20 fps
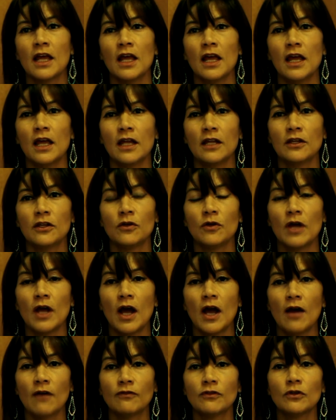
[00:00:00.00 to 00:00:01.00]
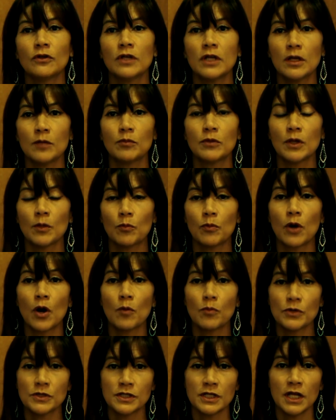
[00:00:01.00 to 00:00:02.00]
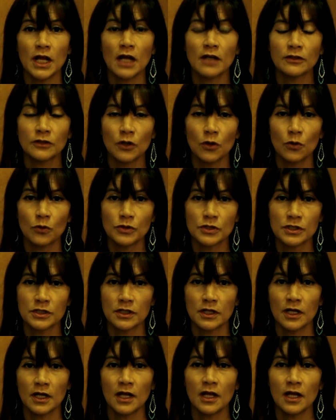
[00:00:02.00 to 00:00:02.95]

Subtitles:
and you have to keep the property untouched.